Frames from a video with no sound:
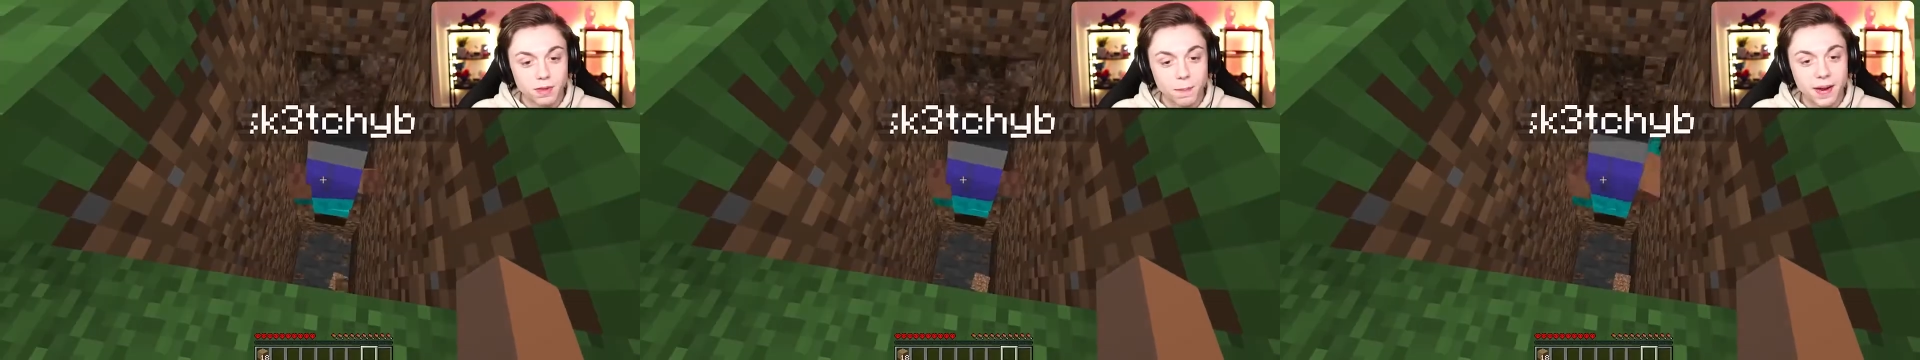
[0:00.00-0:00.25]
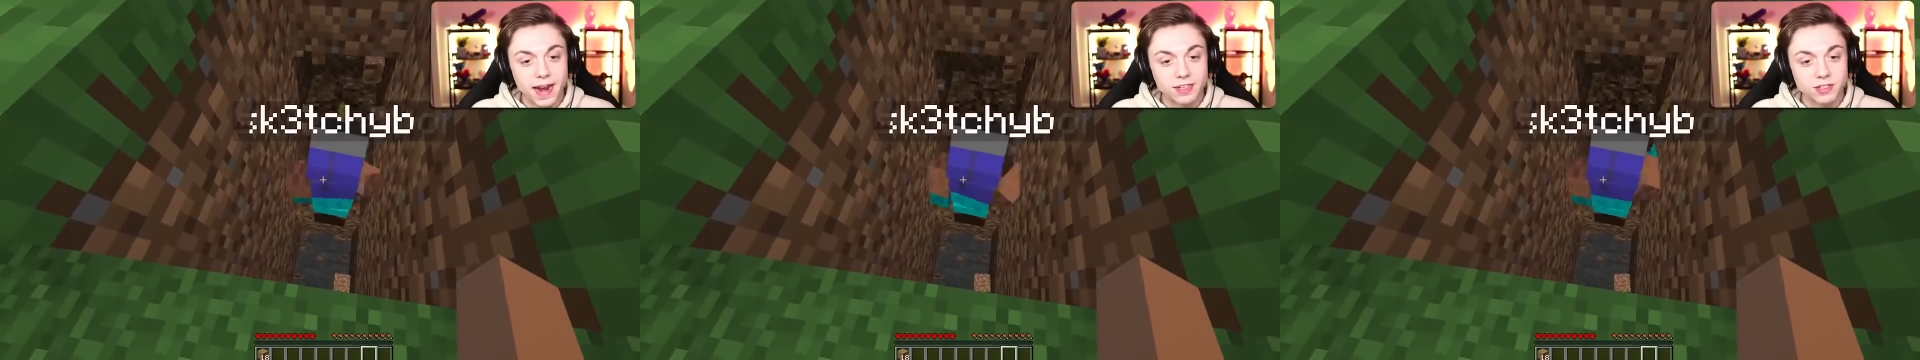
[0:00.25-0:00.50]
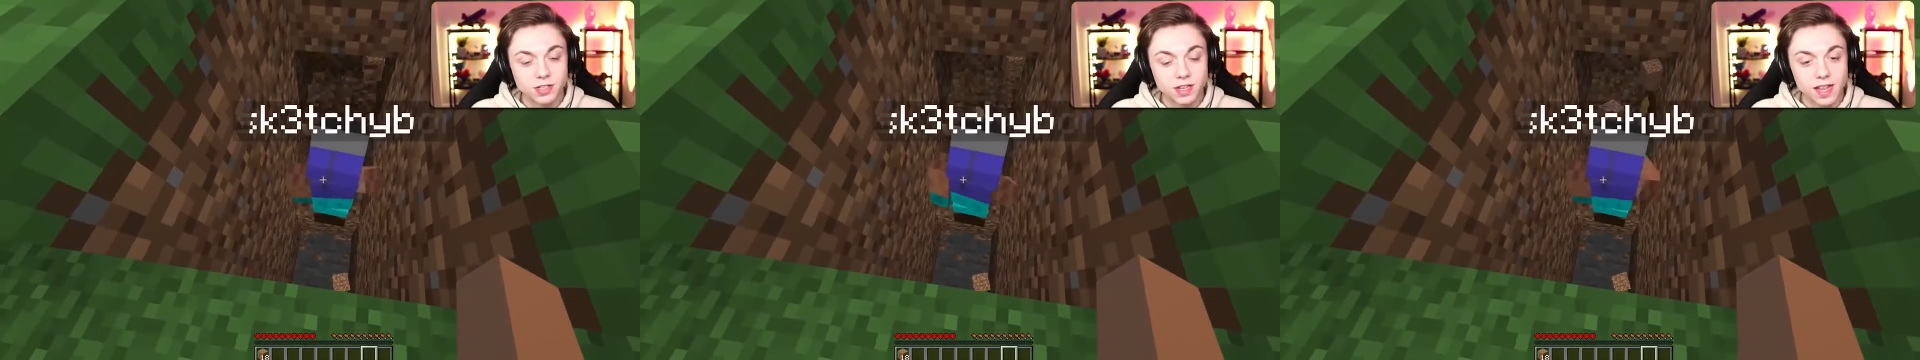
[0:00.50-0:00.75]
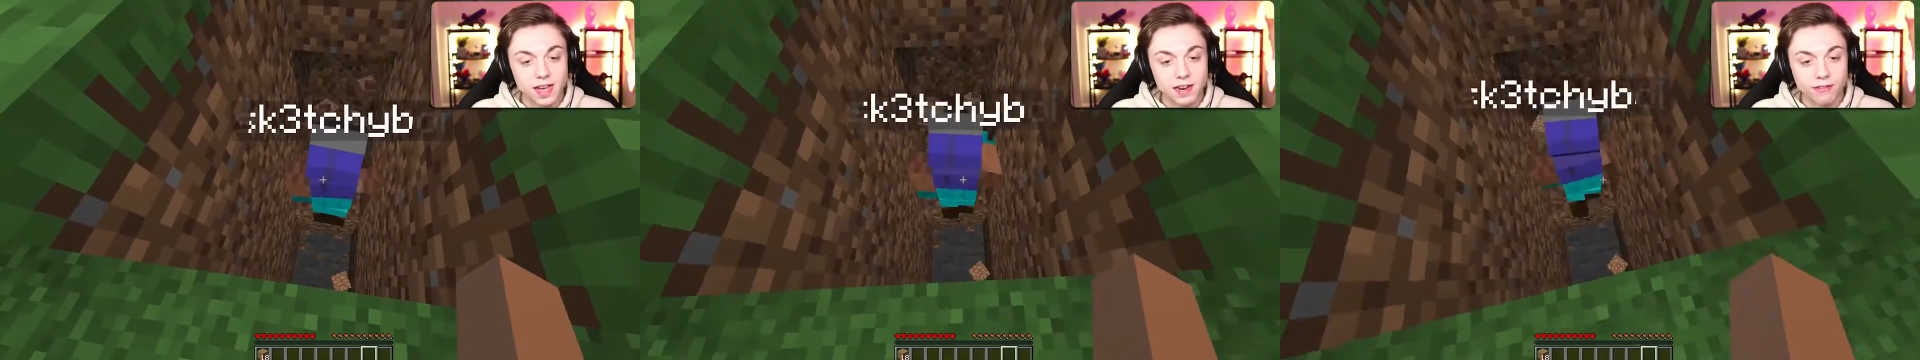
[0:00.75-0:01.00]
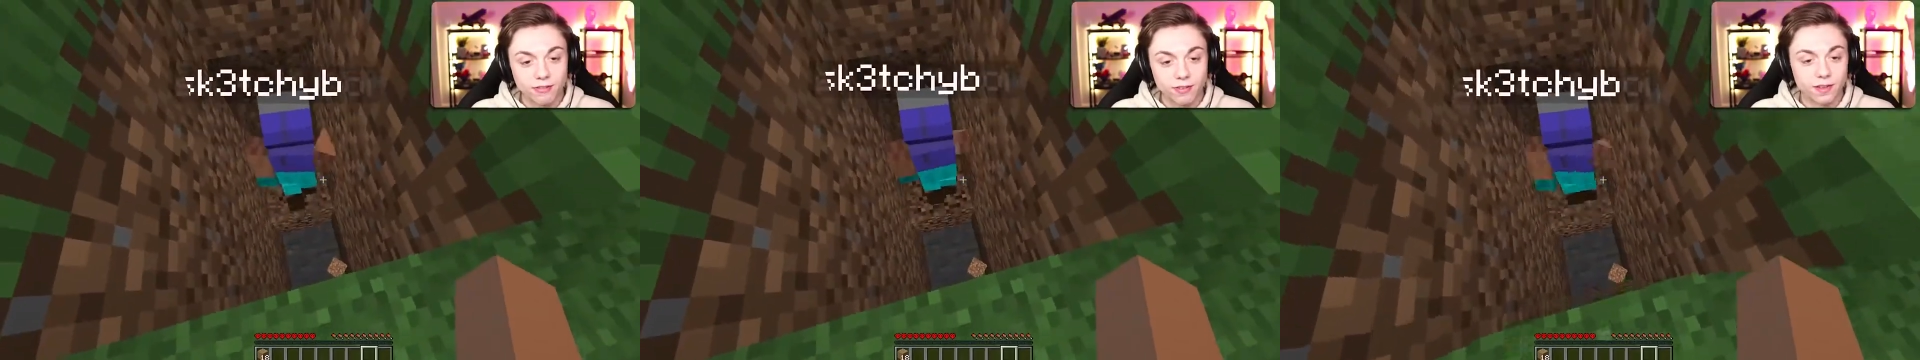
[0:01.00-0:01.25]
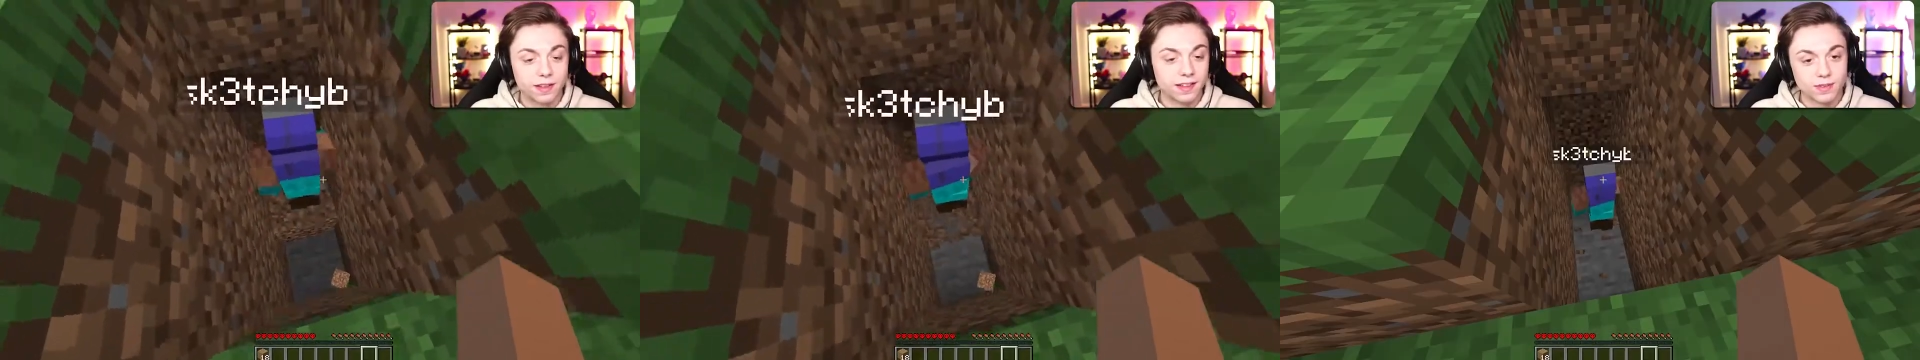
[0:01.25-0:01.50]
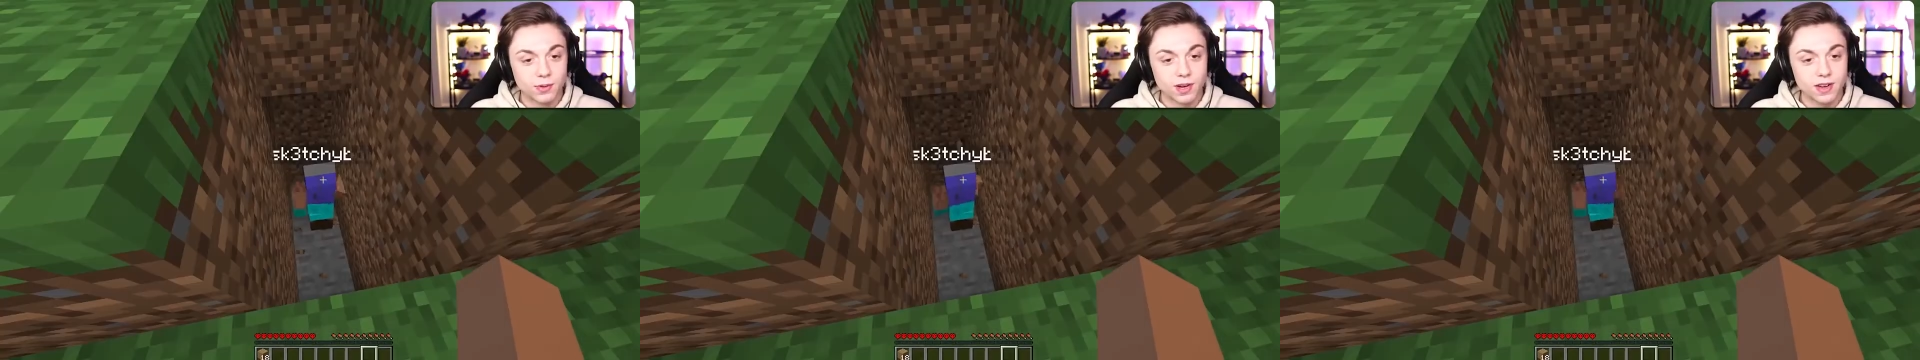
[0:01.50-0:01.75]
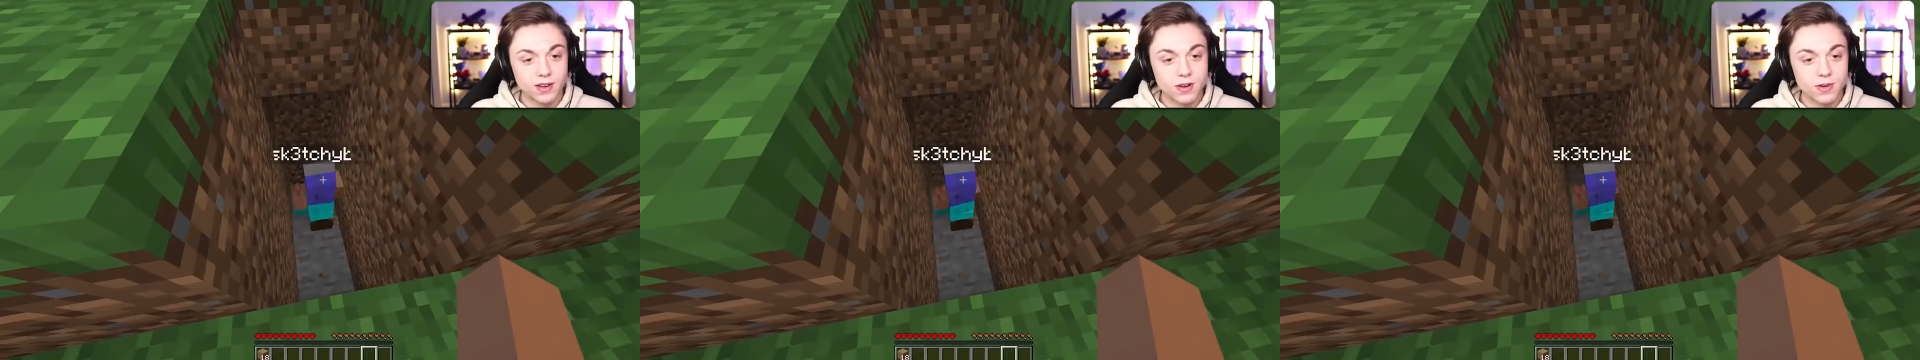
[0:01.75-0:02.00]
The pages of life.
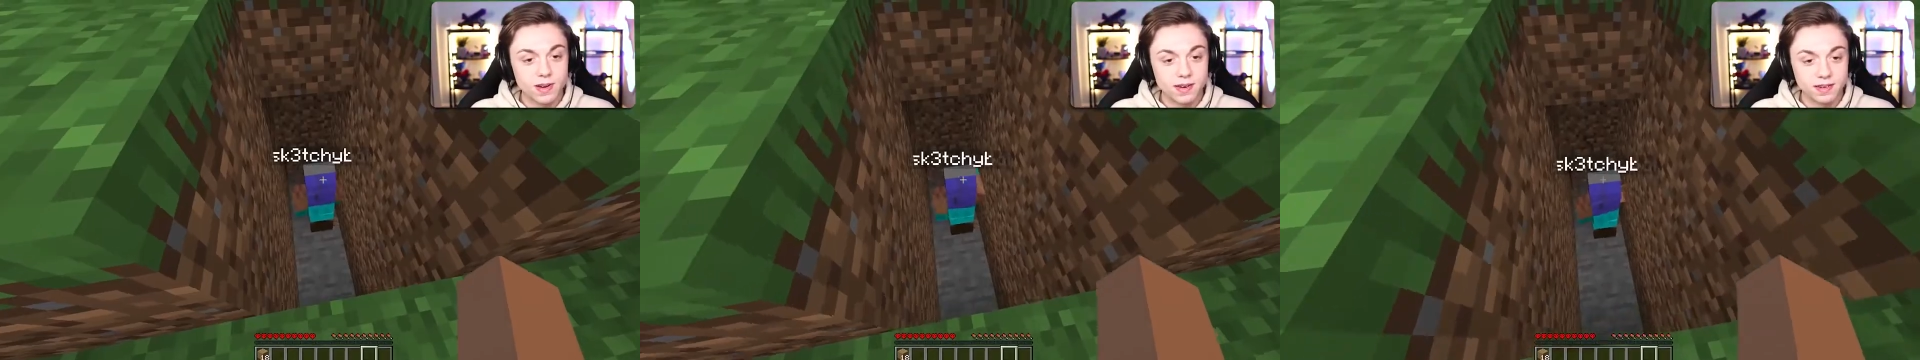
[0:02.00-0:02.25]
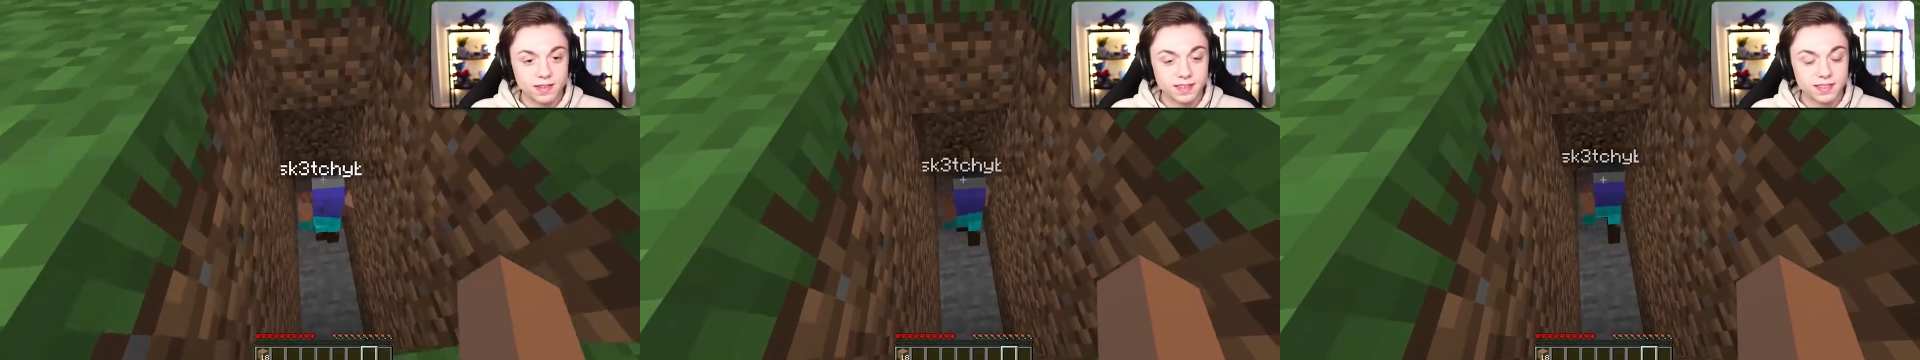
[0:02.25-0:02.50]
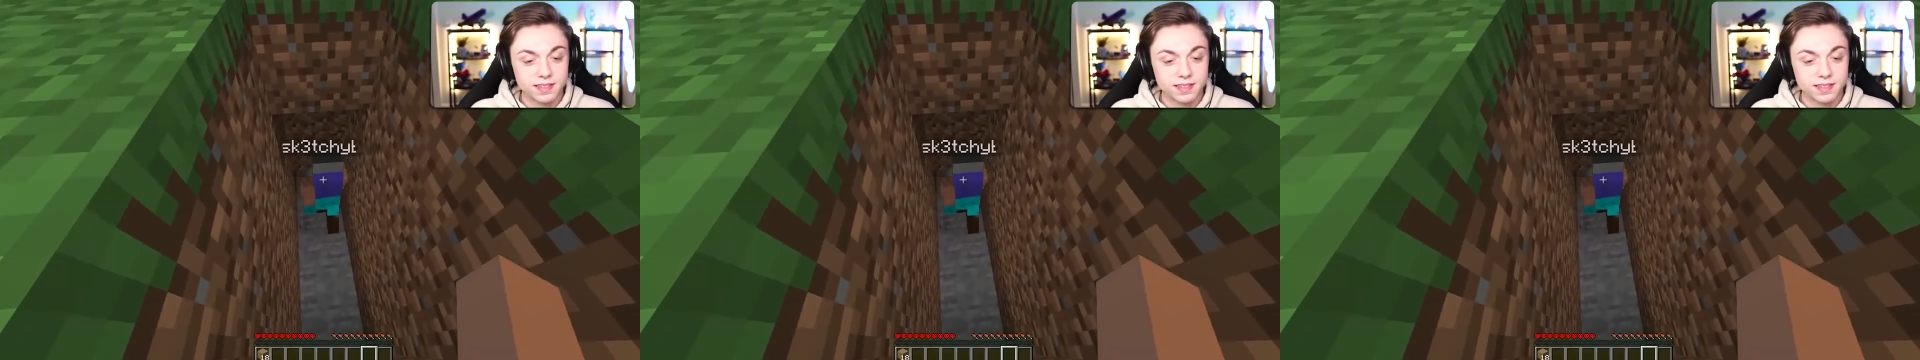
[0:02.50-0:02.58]
Where you going?